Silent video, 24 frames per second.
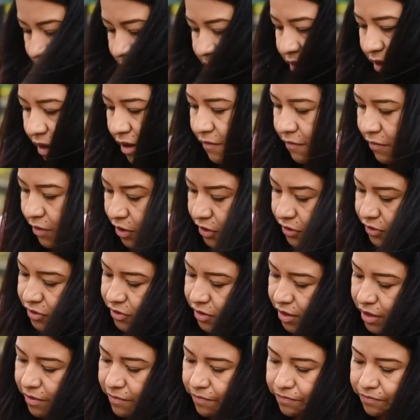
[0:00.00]
to every
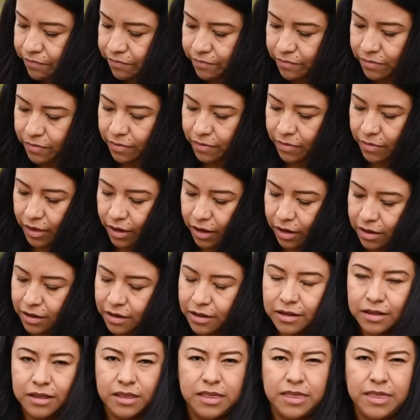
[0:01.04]
single video or
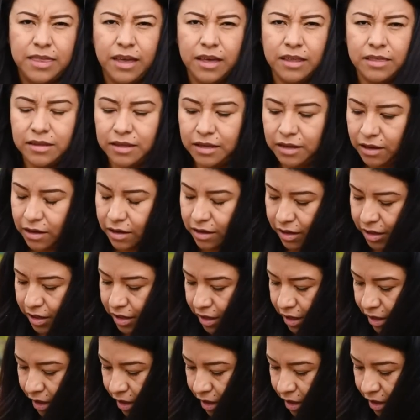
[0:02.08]
resource that I will have